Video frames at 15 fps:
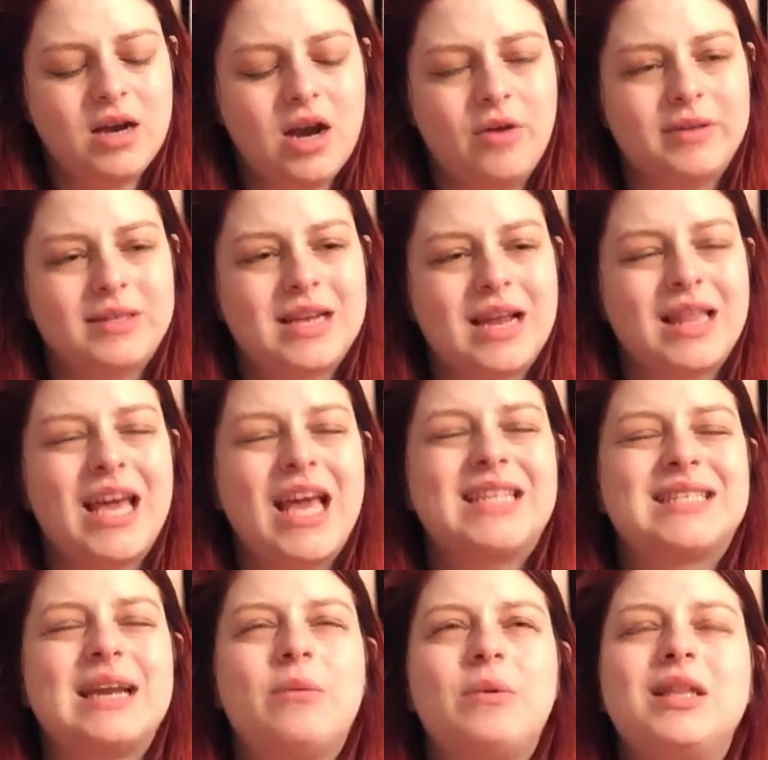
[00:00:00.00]
know.
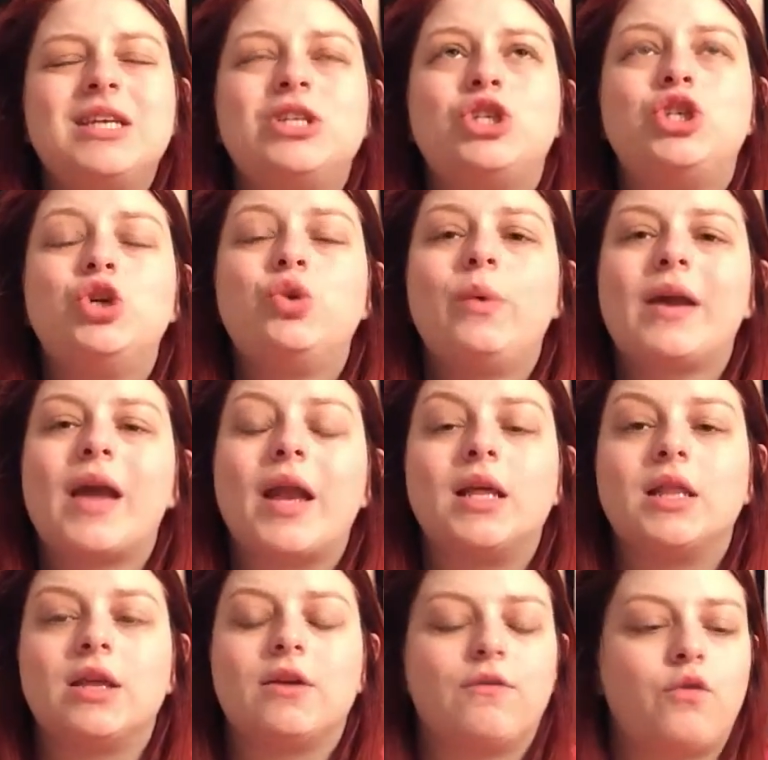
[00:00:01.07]
It's not really doing
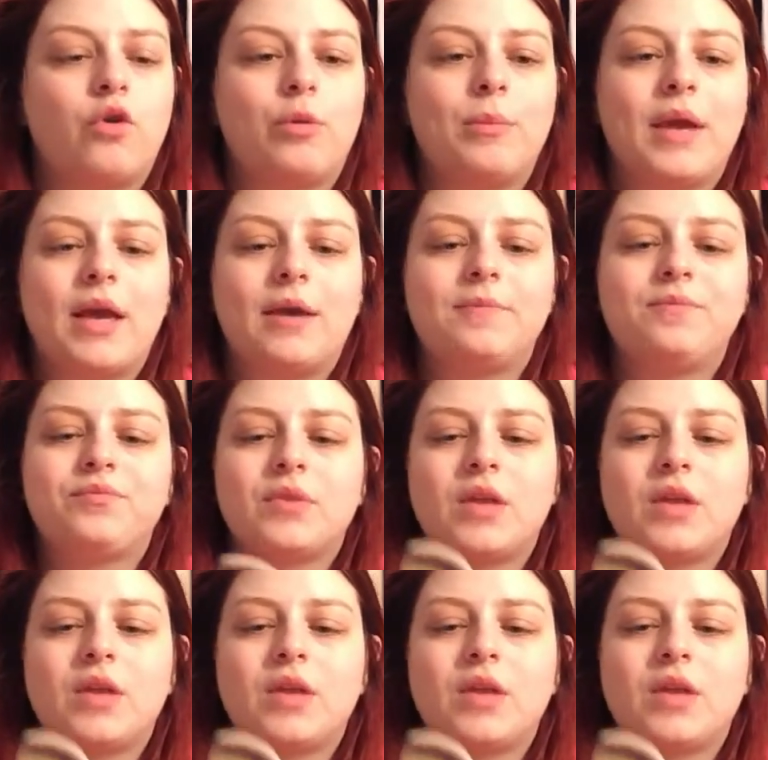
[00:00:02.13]
anything for me.